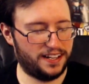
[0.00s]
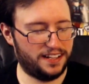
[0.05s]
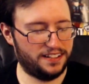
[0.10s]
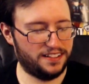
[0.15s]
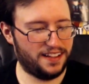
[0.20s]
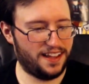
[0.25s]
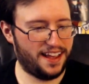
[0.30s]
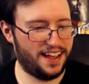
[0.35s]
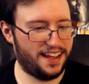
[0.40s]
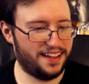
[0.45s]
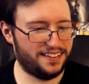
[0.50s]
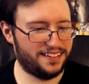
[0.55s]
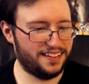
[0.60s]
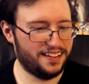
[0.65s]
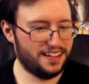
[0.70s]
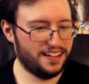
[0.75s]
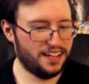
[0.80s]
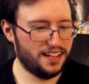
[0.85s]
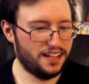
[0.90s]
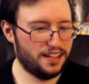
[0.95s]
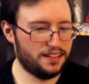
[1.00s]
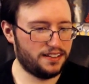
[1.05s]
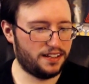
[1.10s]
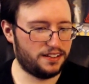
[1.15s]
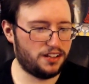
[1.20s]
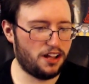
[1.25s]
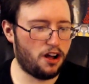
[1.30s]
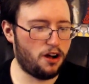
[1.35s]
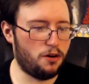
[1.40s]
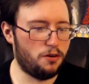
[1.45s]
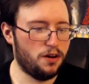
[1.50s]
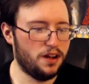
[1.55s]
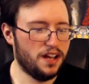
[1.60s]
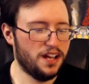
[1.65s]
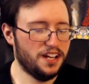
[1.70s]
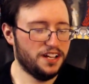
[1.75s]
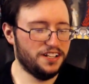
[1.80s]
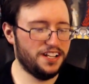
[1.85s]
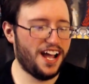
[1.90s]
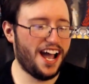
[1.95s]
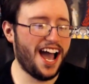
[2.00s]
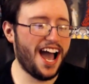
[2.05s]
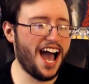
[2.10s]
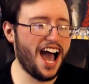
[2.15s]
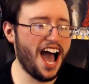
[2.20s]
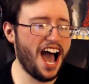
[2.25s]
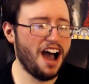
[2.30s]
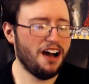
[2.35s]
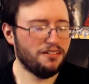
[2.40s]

his ass. It's like, no! No!